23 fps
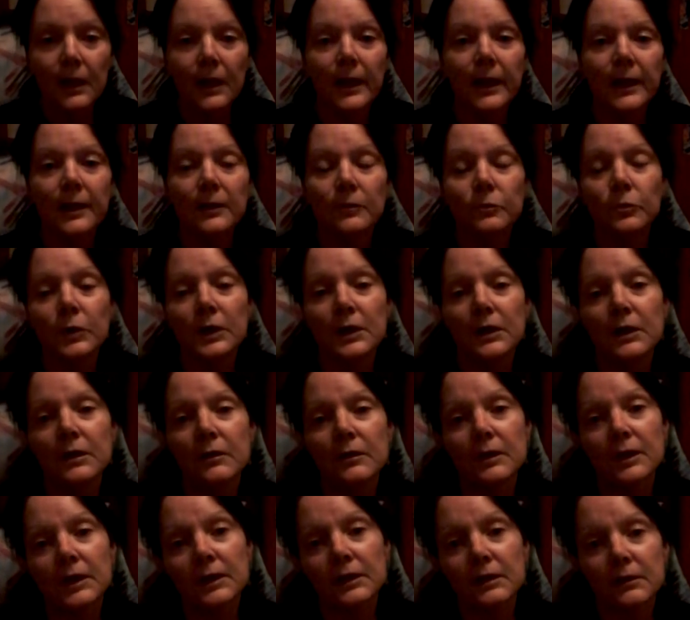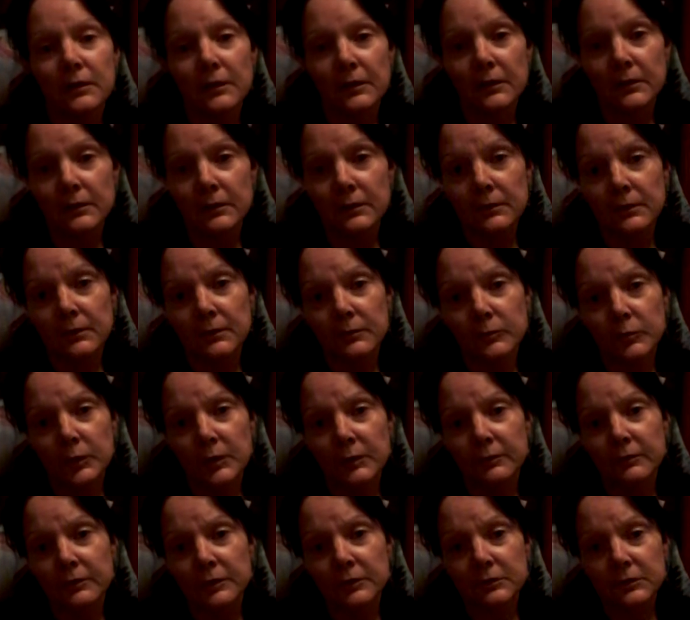And we'd go out in the yard and
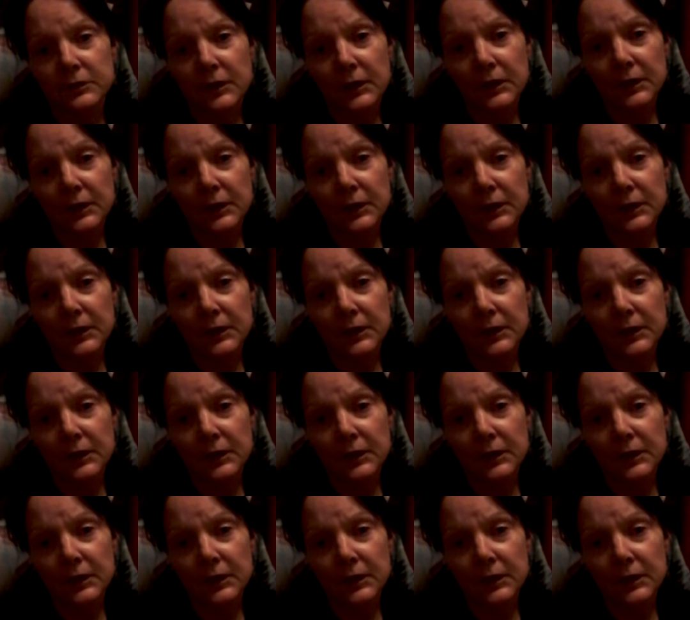we'd roast